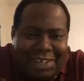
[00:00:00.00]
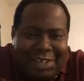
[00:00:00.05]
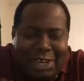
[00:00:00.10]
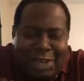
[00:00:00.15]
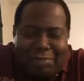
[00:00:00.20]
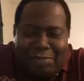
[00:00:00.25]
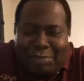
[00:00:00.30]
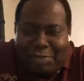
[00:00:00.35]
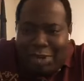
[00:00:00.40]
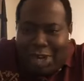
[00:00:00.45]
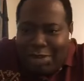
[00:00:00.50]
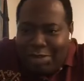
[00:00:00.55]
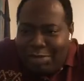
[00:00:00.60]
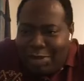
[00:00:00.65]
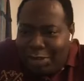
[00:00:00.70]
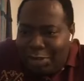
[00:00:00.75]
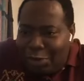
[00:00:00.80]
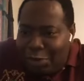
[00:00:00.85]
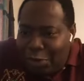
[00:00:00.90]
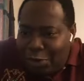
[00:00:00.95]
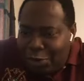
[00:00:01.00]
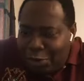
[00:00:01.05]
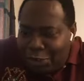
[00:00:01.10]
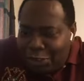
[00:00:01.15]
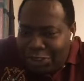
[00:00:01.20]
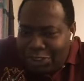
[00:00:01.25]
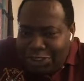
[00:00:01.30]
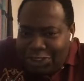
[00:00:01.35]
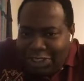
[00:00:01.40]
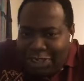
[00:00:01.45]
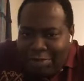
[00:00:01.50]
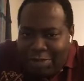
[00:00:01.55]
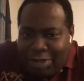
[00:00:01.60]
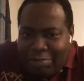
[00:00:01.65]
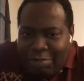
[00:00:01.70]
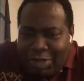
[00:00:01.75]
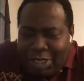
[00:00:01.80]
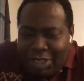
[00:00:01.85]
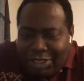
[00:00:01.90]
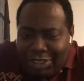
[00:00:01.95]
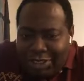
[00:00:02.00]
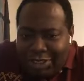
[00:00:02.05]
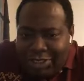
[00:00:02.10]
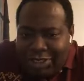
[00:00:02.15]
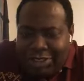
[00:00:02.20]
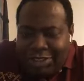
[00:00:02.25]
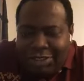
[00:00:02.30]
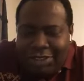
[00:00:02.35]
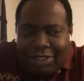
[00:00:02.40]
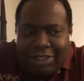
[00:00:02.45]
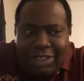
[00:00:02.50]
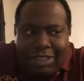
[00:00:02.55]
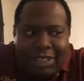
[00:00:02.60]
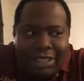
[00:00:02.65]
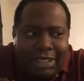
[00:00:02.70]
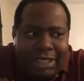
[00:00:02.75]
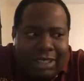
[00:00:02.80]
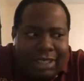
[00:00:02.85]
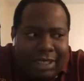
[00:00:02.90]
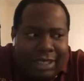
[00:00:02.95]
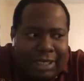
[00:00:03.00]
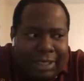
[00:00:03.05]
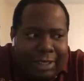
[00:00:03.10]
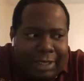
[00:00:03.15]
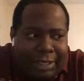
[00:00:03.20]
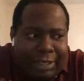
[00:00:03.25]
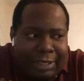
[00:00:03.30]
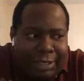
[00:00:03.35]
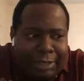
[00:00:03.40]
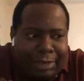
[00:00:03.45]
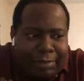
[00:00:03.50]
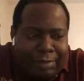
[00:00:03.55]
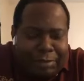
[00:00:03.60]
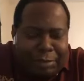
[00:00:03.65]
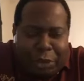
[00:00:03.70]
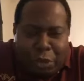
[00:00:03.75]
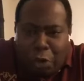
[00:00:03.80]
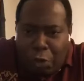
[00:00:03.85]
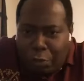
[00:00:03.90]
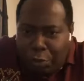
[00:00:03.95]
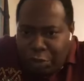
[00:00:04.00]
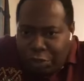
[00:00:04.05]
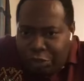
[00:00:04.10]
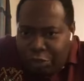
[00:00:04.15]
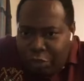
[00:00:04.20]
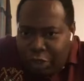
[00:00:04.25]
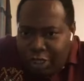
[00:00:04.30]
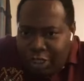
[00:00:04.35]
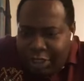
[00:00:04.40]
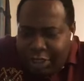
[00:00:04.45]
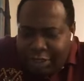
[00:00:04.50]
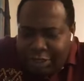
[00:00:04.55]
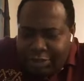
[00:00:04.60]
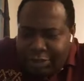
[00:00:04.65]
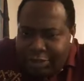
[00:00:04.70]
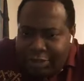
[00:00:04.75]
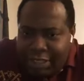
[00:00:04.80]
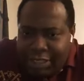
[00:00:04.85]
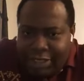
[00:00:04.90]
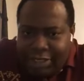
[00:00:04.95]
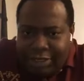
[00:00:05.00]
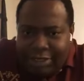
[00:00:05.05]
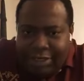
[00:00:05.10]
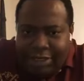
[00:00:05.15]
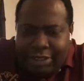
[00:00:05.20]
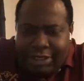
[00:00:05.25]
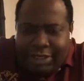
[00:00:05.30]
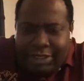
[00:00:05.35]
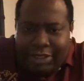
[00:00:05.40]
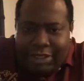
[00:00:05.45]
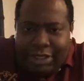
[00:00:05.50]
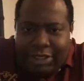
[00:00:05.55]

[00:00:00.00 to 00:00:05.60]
I'm a coach. I'm a mentor. I'm a corporate trainer, and